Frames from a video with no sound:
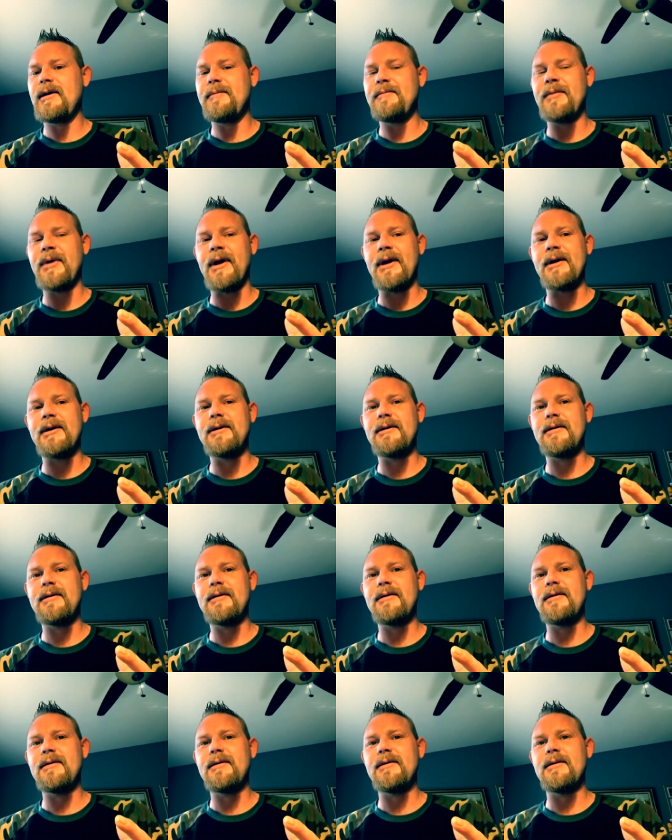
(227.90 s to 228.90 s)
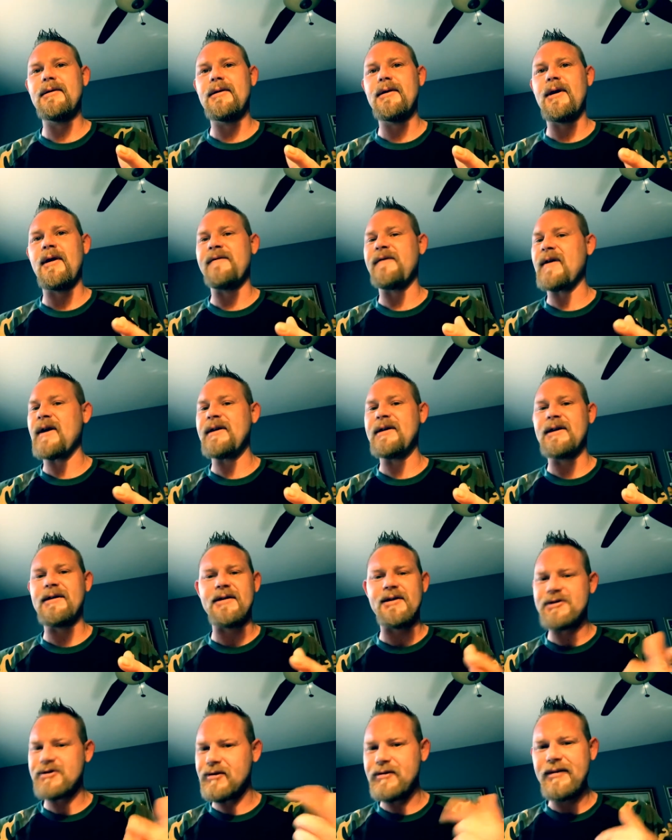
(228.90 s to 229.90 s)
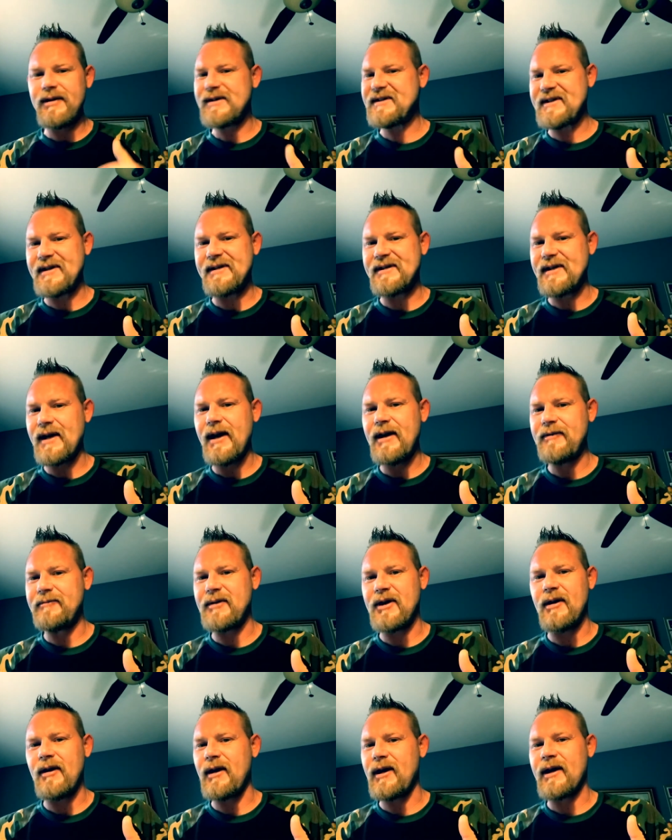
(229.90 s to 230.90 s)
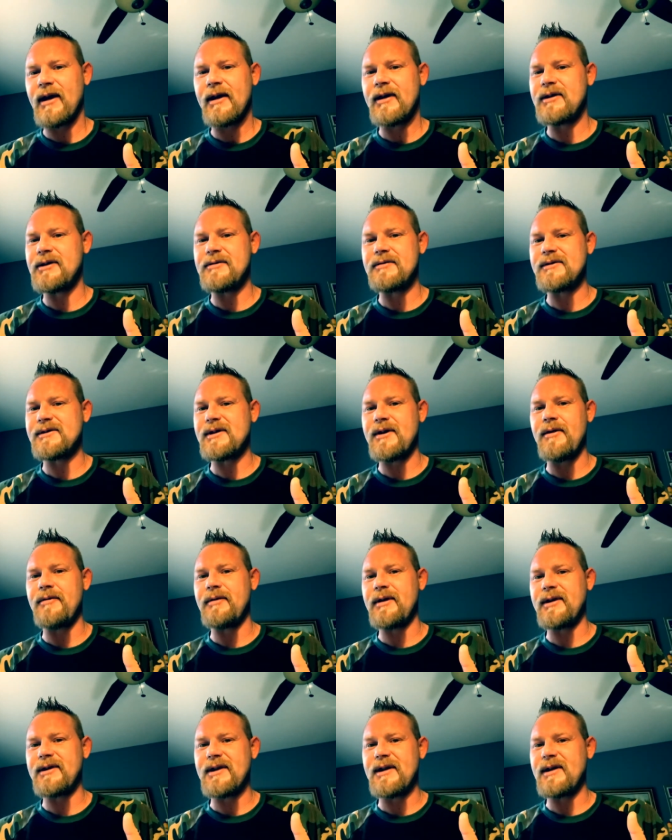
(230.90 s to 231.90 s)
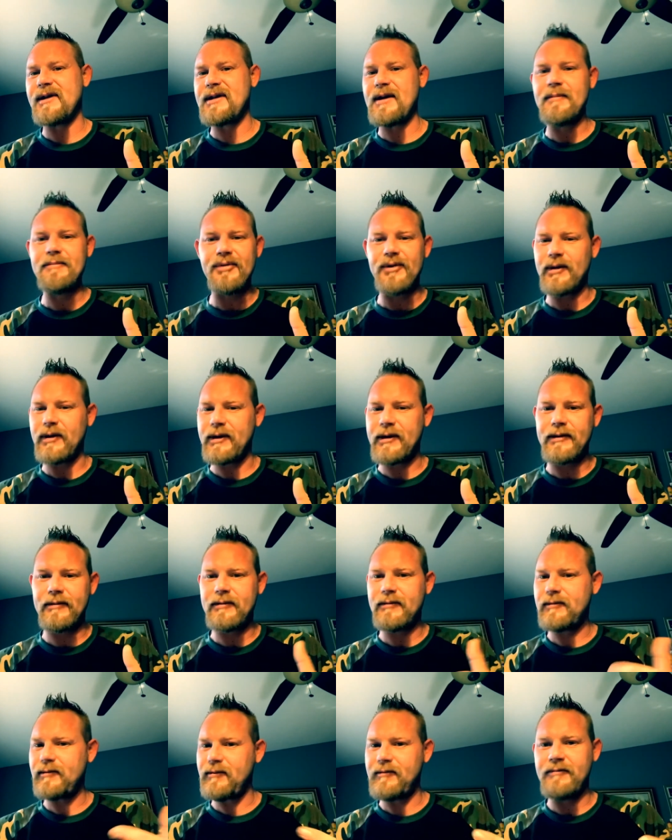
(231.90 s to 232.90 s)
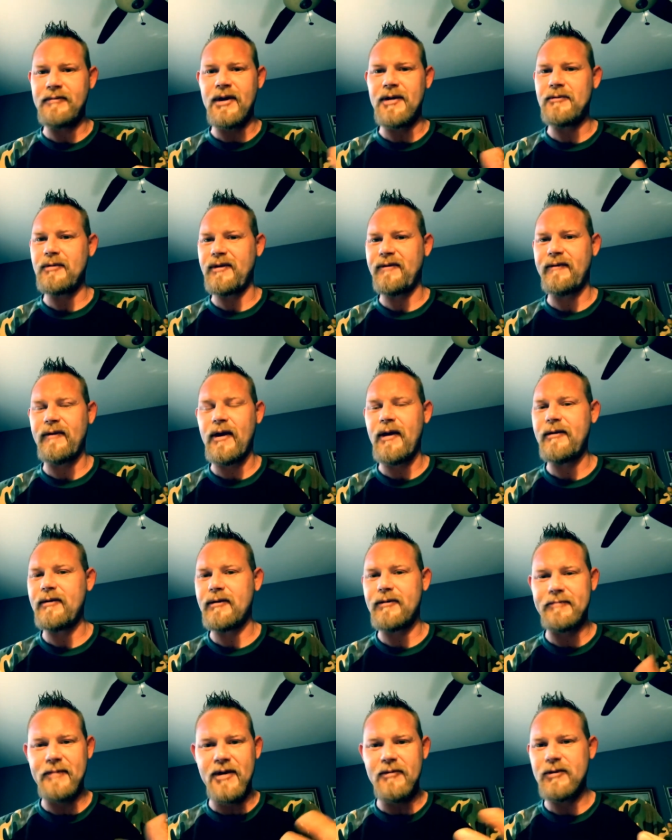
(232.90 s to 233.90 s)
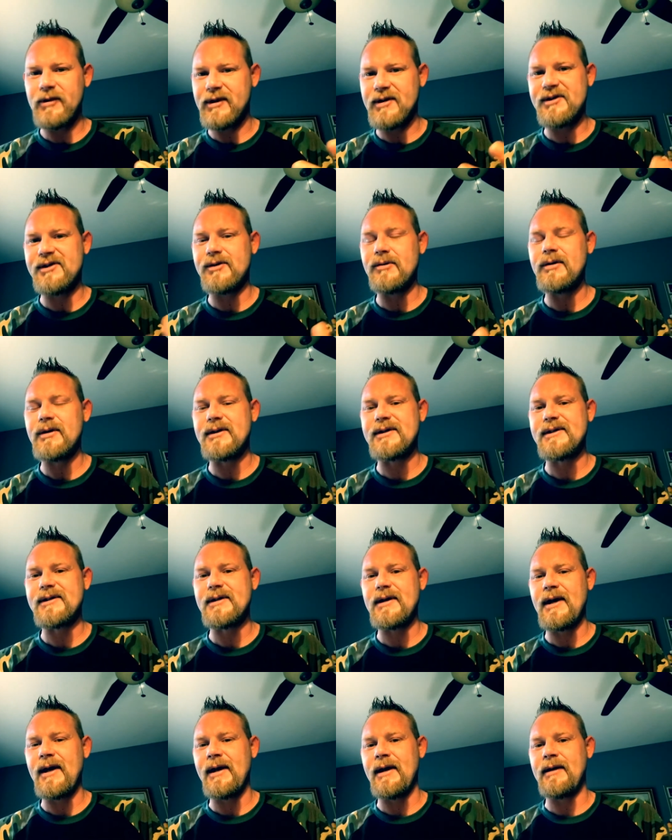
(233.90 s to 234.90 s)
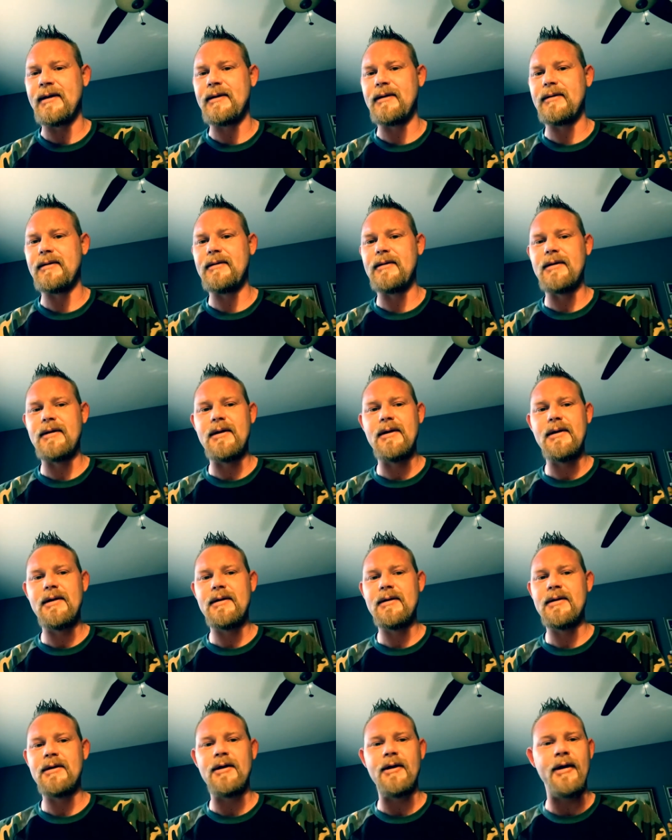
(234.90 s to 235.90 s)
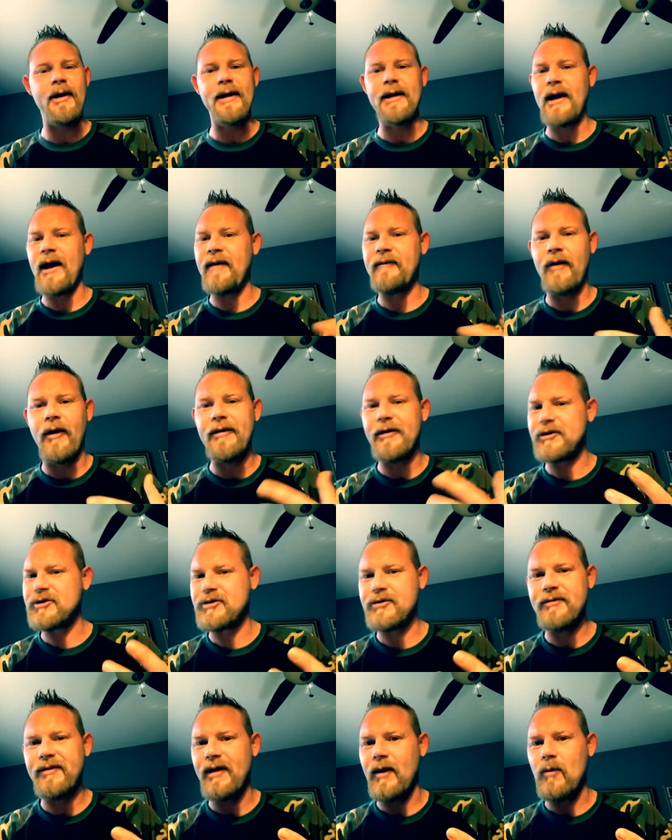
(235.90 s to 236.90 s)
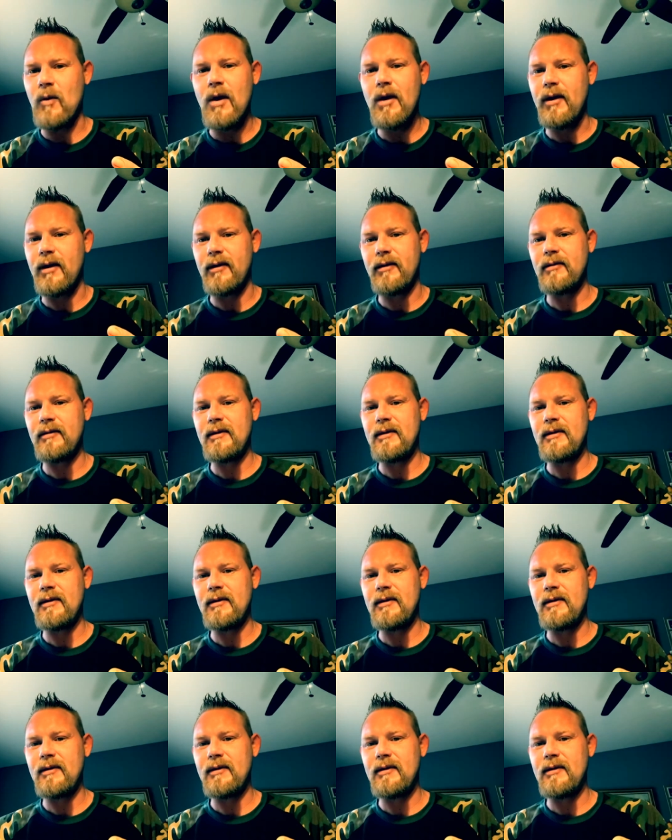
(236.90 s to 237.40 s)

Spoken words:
But I find that the truth is inside me. All I got to do is go into the temple and meet with Father, meet with the Source, and I can have all the truth I want.